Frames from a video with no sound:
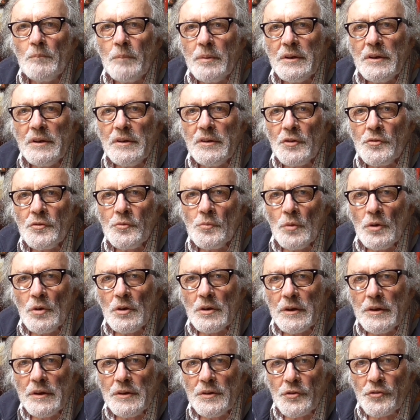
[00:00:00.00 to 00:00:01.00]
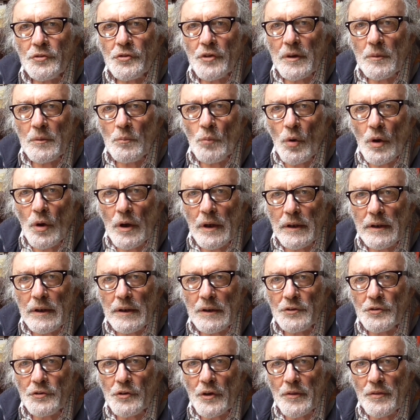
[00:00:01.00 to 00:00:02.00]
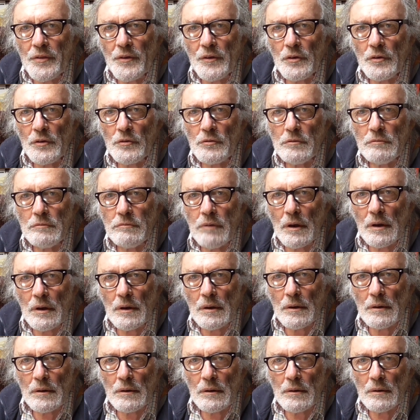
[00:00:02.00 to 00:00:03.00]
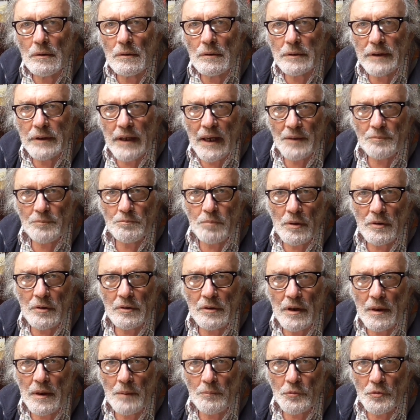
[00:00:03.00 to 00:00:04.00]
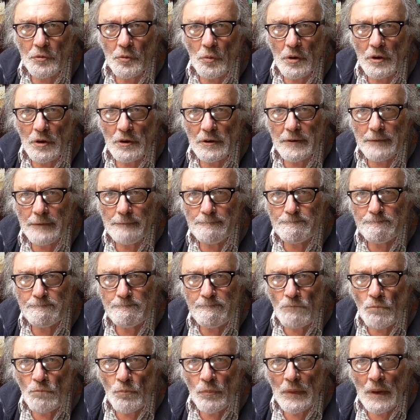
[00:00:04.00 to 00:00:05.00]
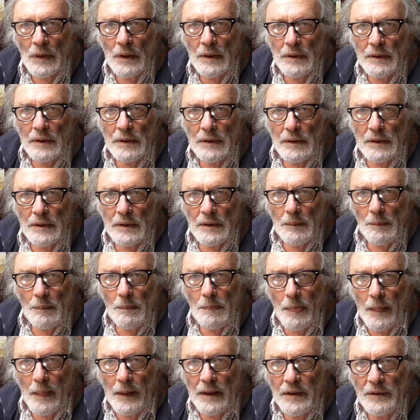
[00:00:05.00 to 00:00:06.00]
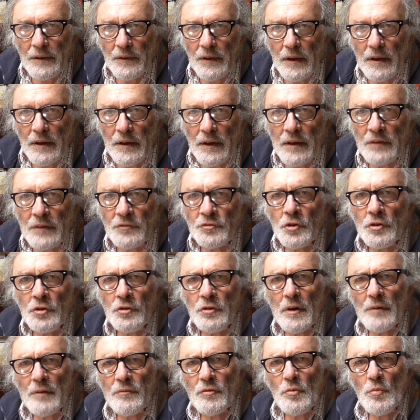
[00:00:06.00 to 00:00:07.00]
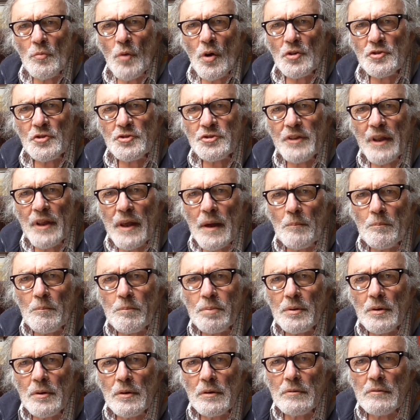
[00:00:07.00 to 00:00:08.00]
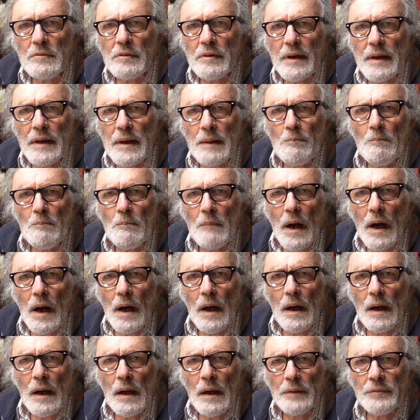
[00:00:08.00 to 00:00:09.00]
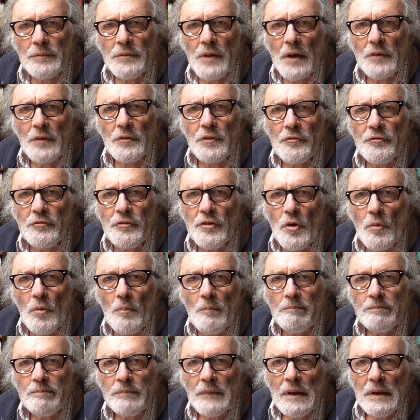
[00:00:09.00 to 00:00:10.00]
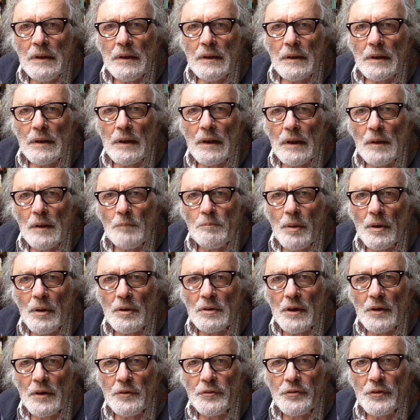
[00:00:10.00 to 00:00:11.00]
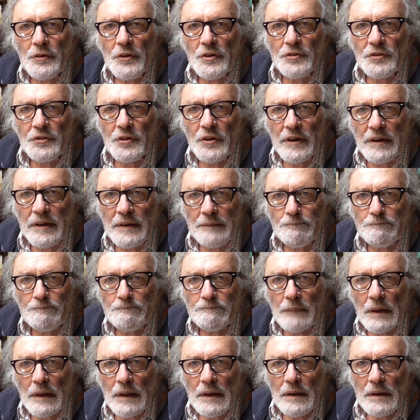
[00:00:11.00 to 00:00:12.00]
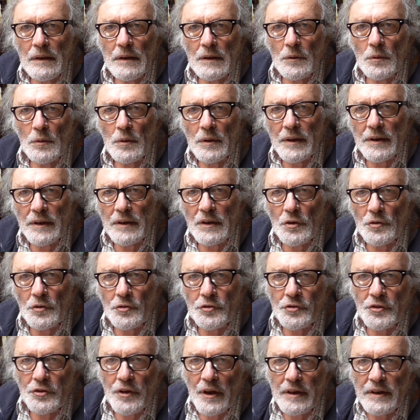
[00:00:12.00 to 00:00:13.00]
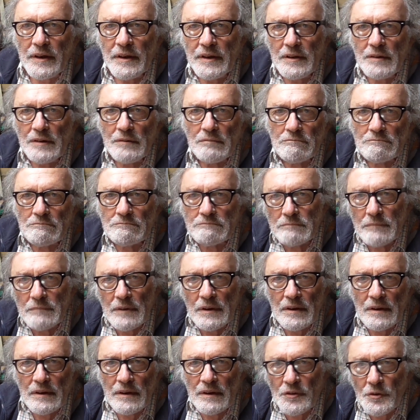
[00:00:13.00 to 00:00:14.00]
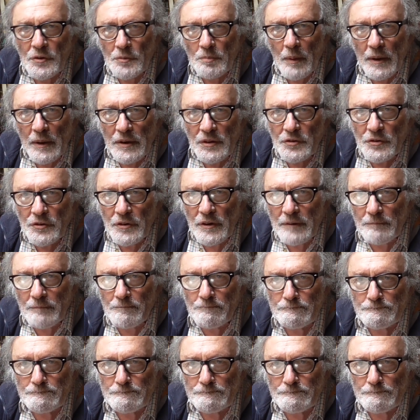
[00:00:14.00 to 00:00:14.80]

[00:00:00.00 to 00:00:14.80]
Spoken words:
but it doesn't work in the same way as other CAD programs work. Did you ever watch that program, the film, Apollo 13, where they got stuck in a space,